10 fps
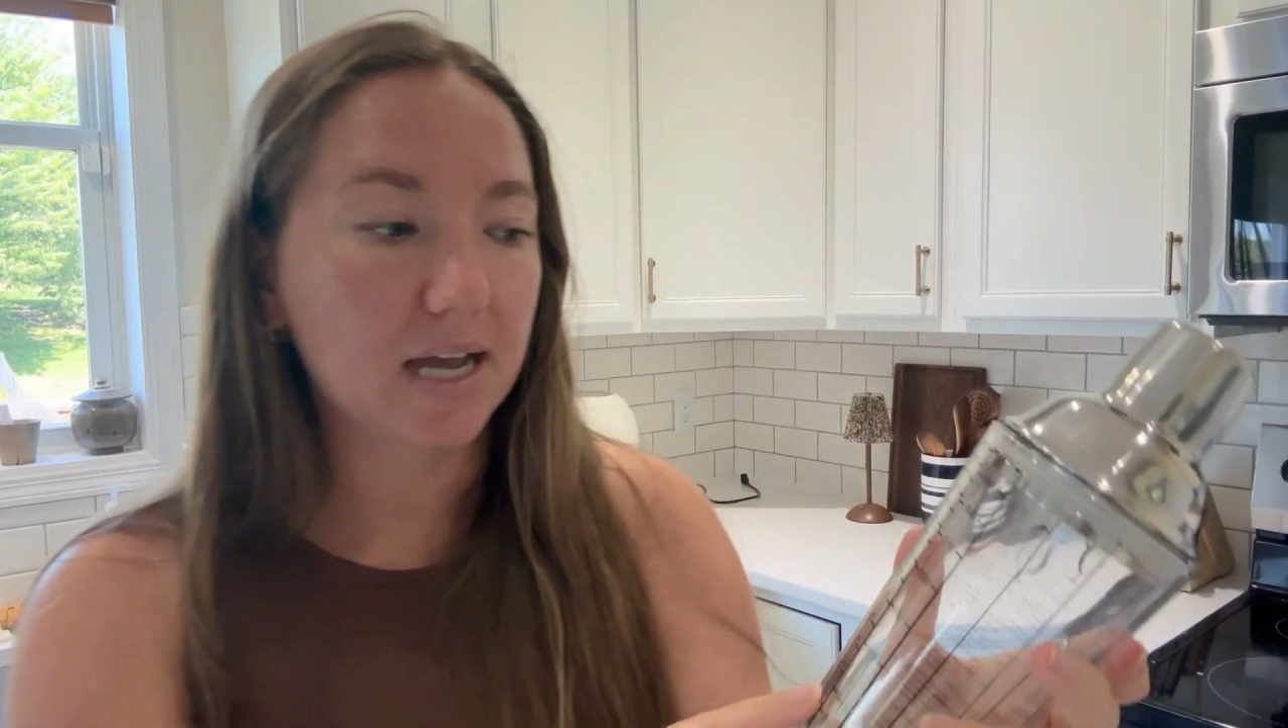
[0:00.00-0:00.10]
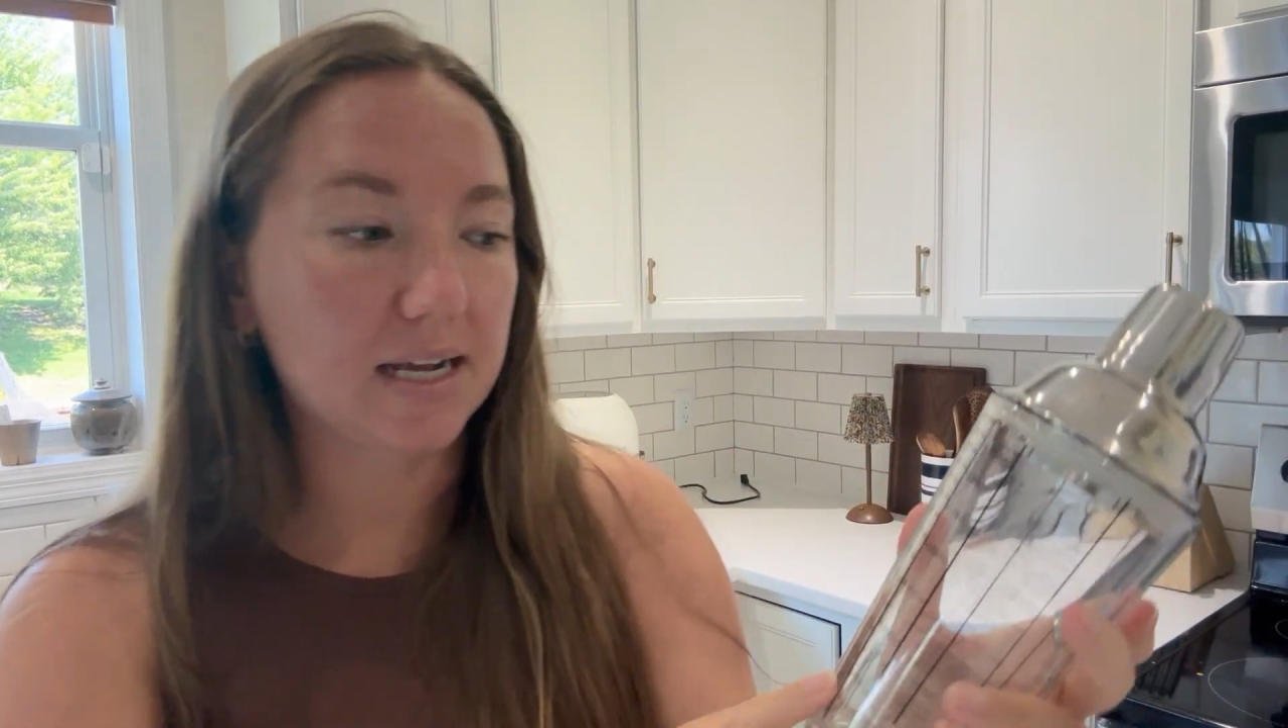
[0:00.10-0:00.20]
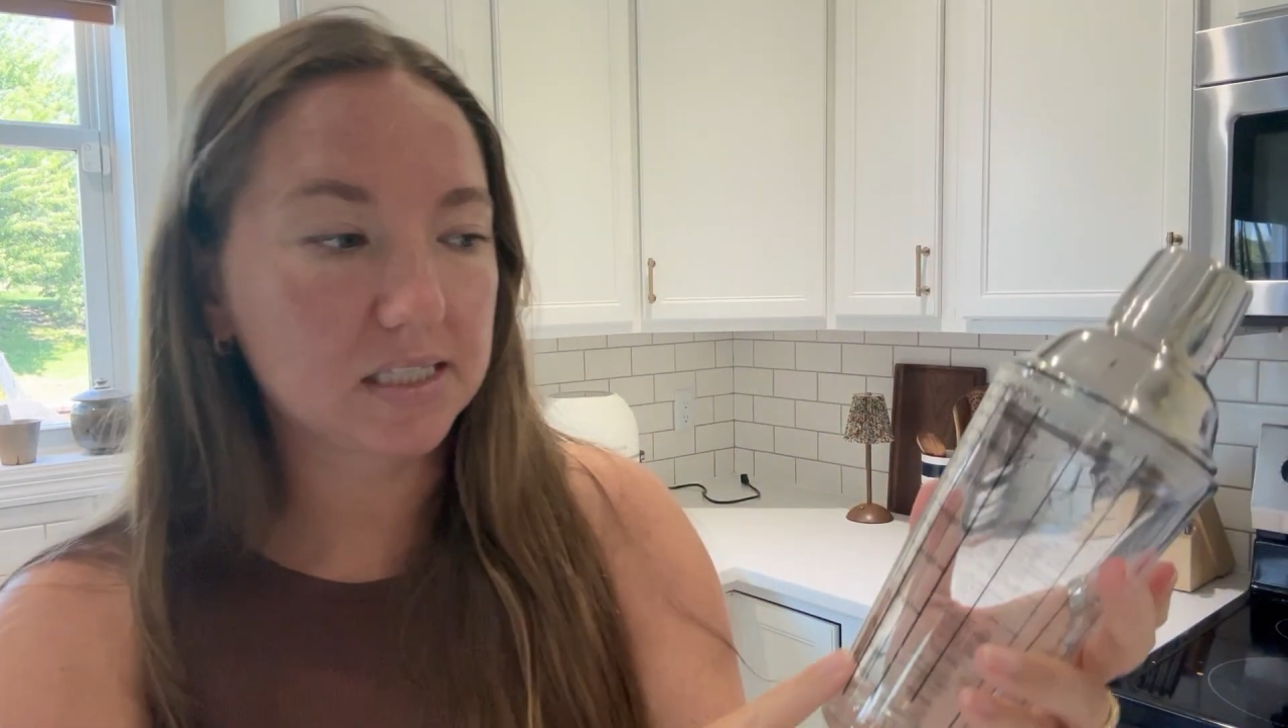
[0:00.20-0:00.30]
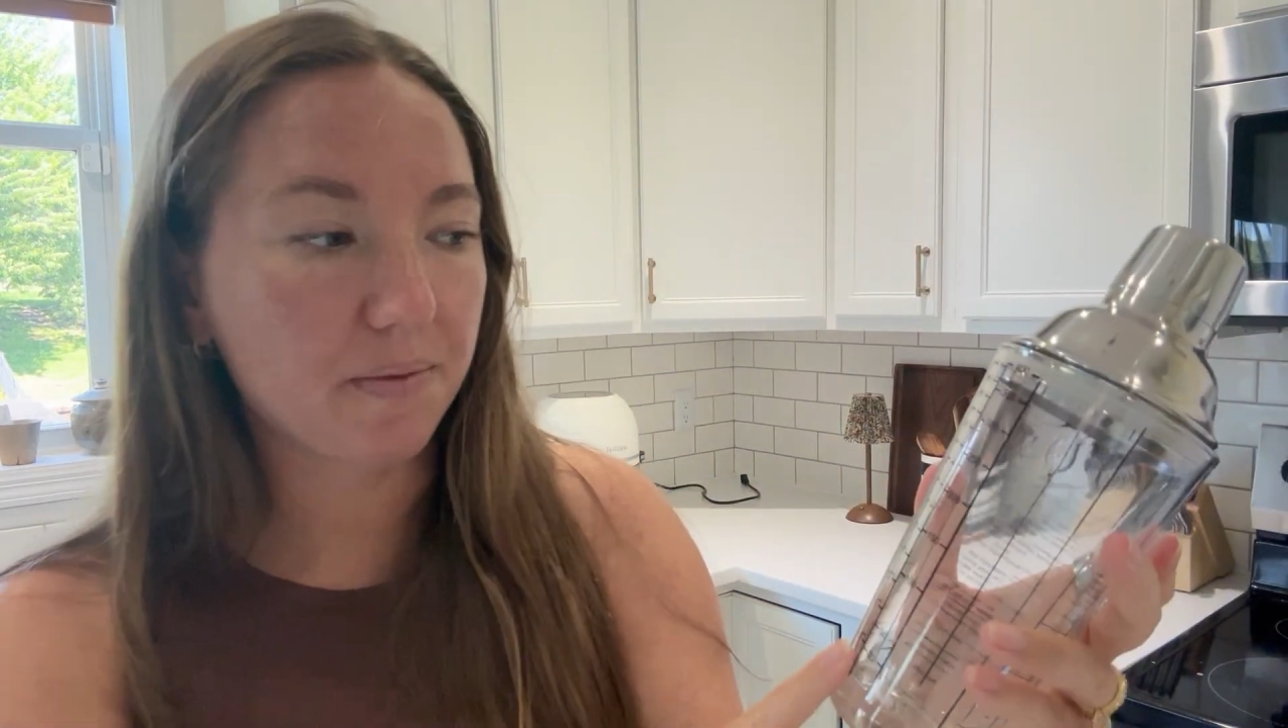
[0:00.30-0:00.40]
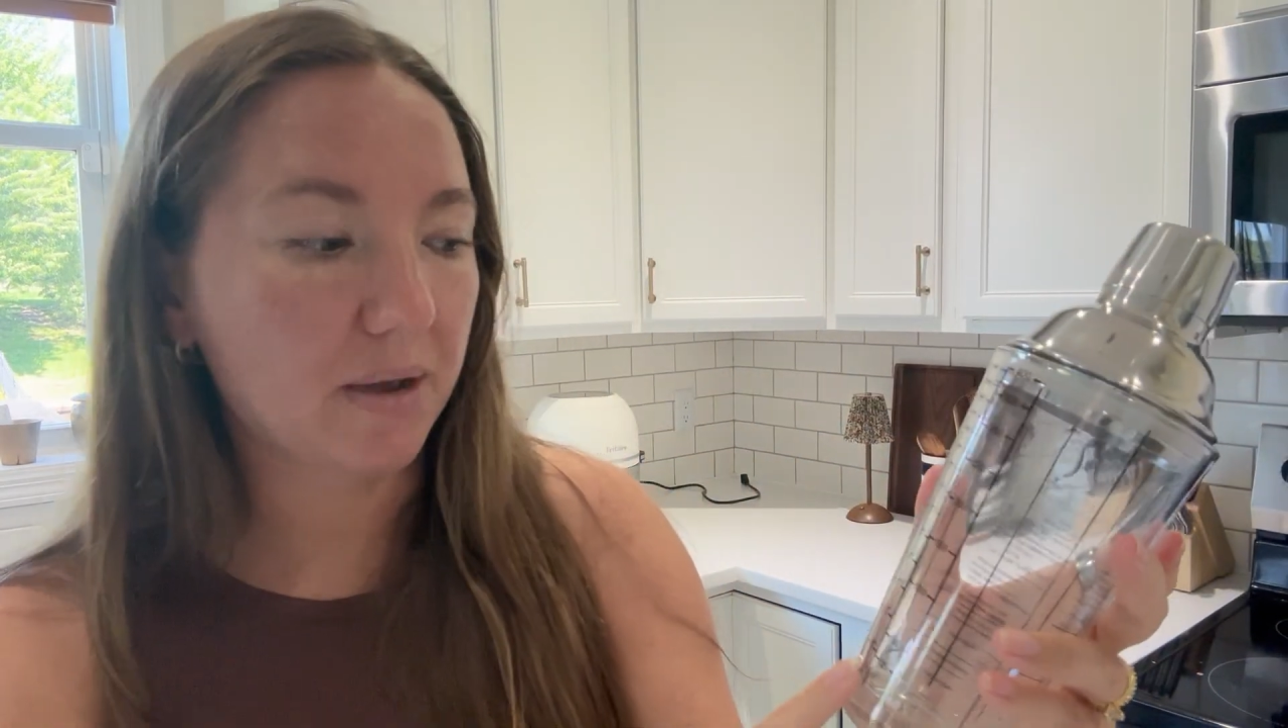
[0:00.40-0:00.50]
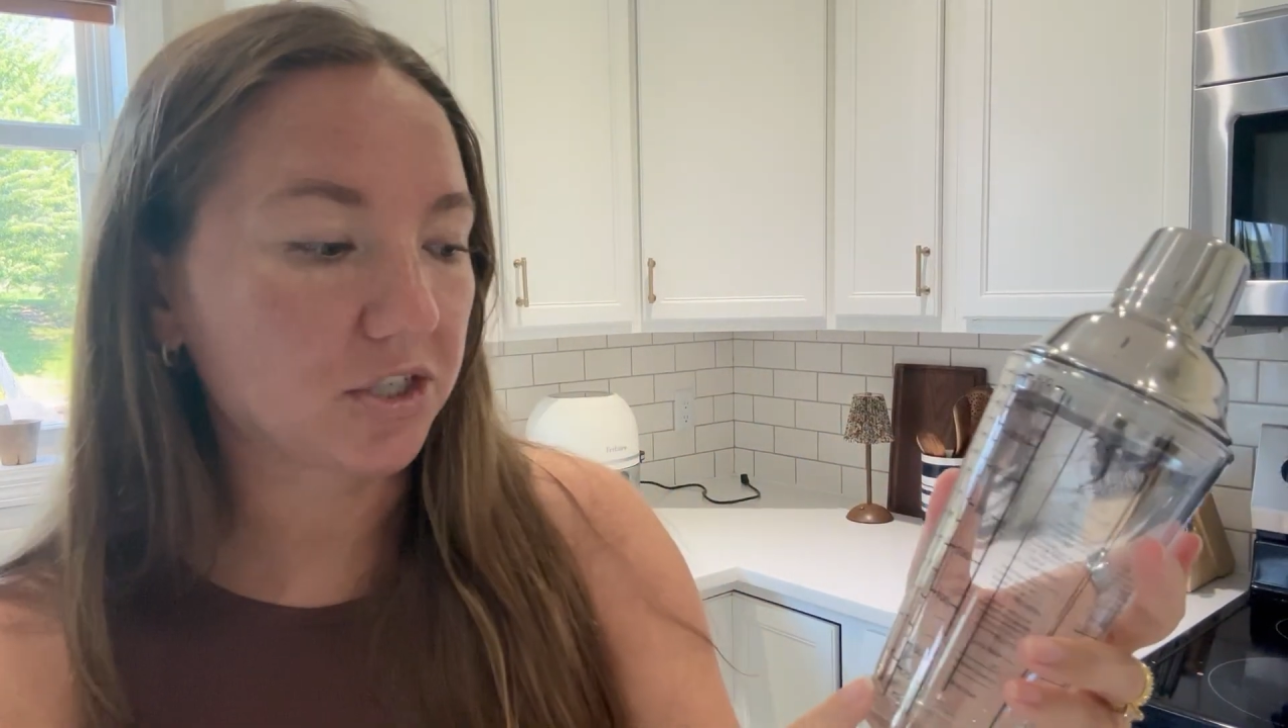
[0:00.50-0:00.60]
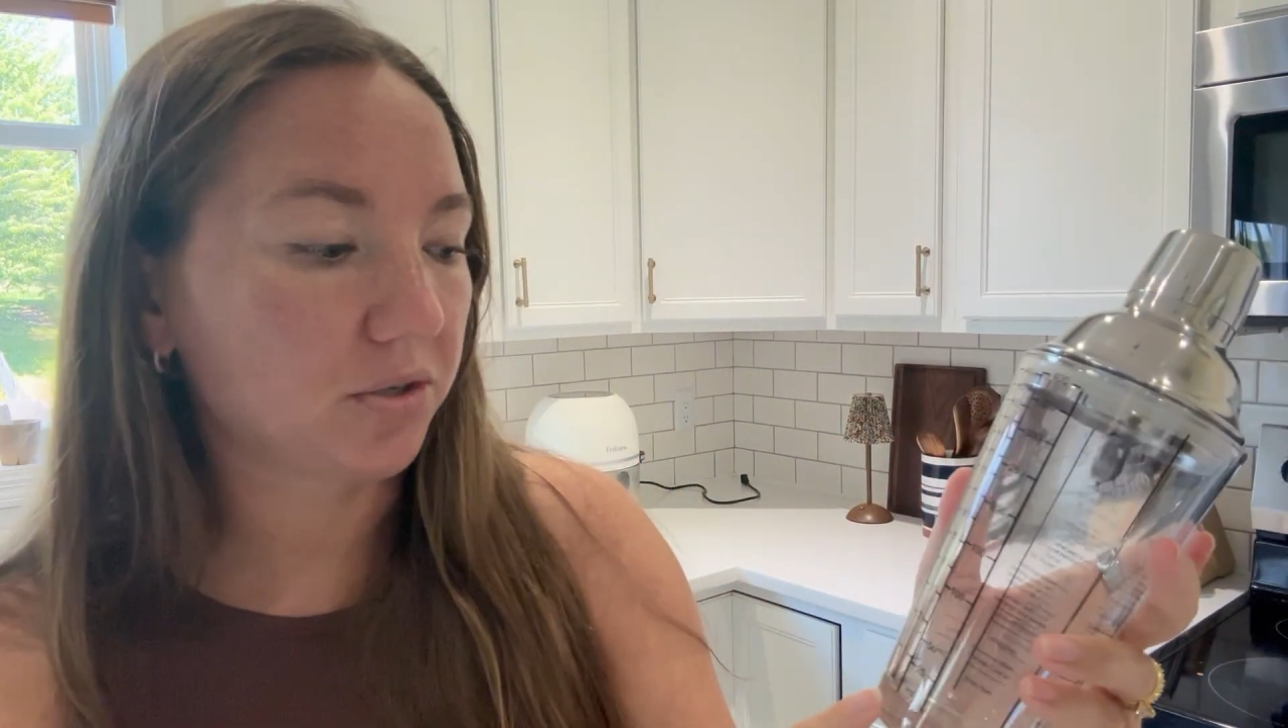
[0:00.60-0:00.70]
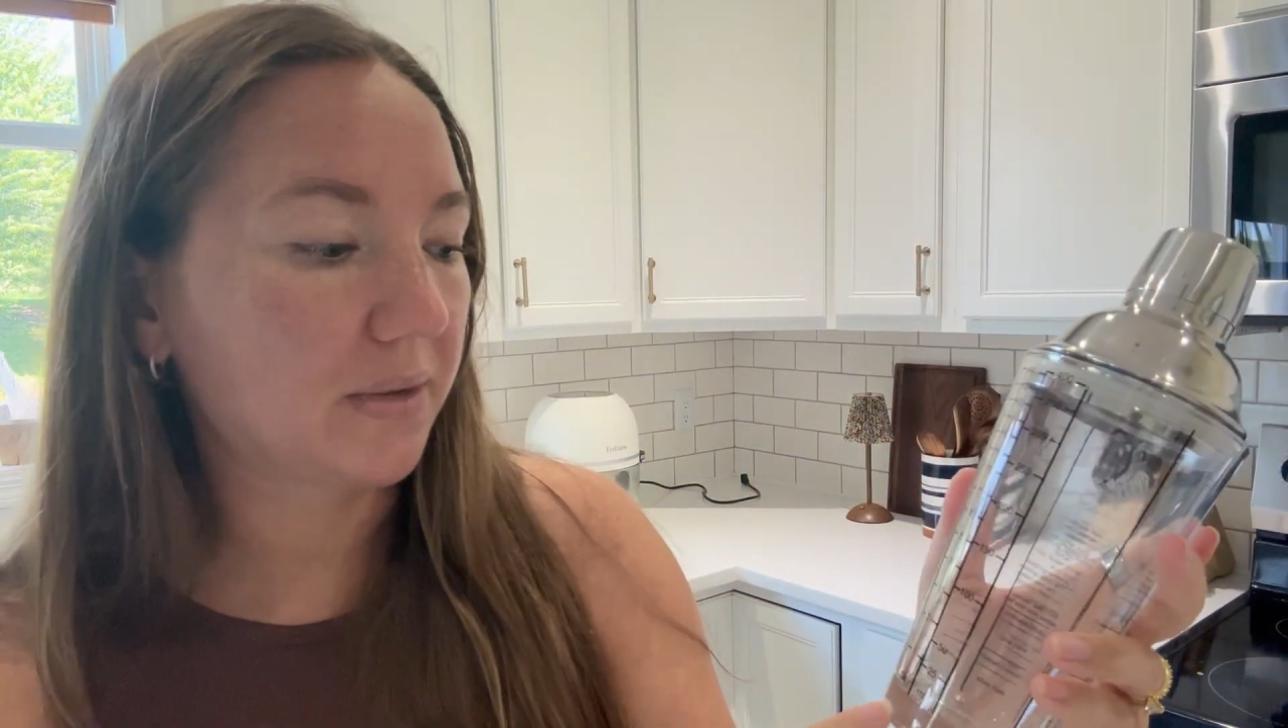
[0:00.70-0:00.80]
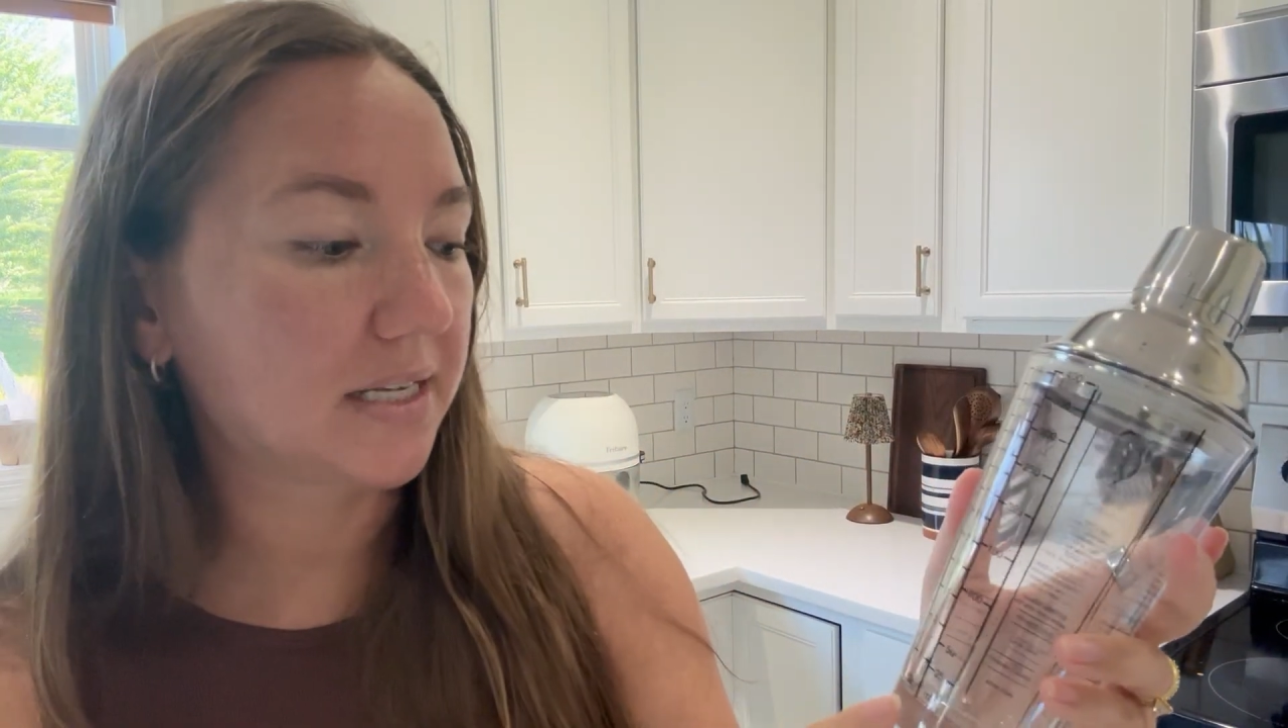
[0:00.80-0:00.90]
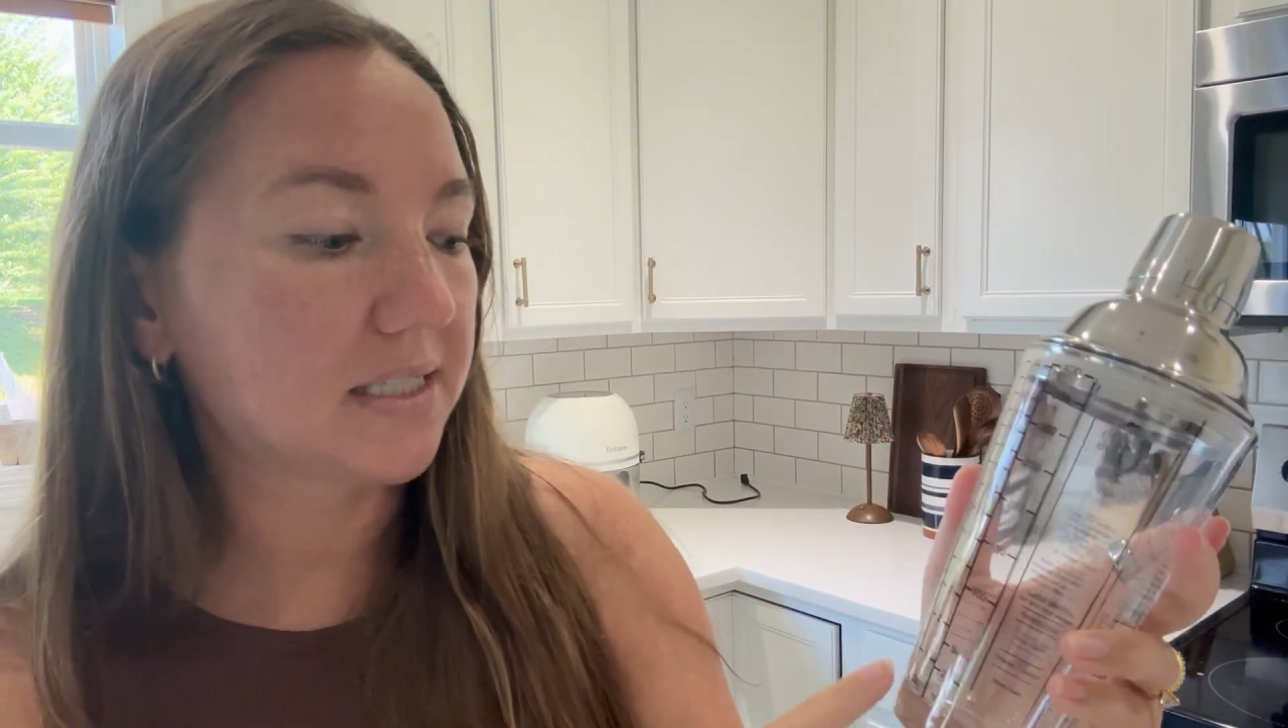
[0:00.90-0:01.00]
has the
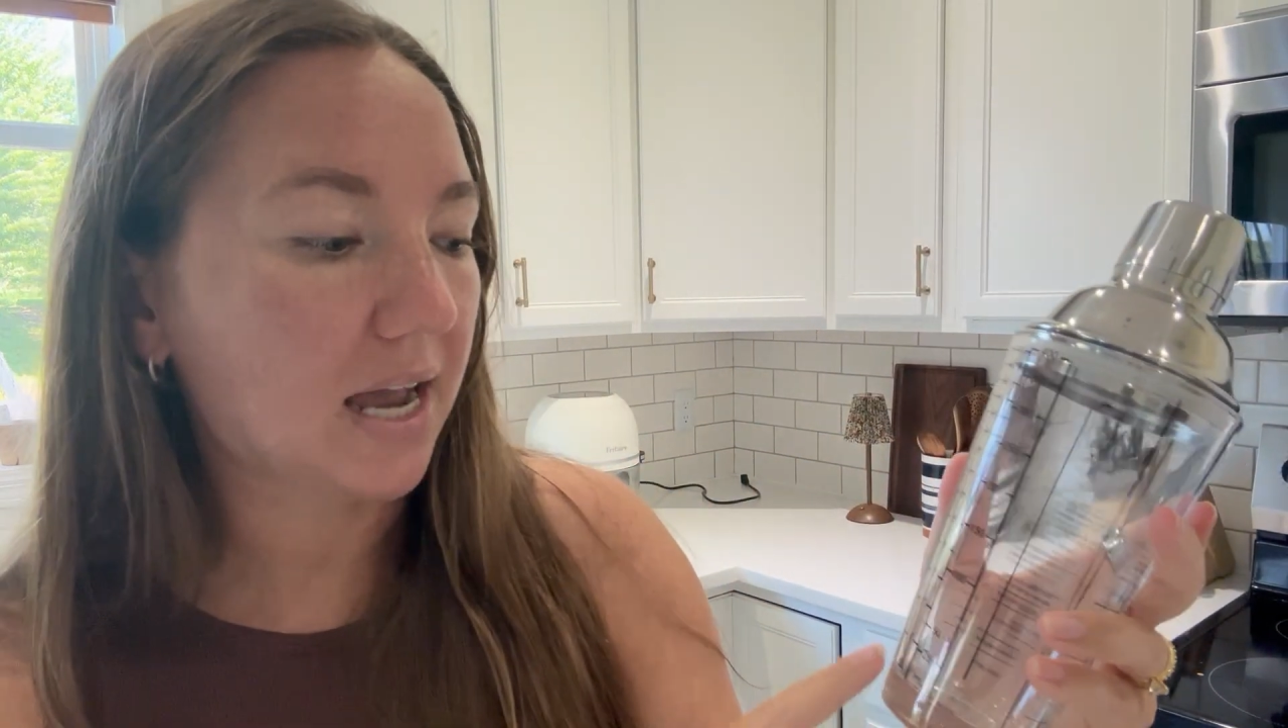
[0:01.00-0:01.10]
measurements,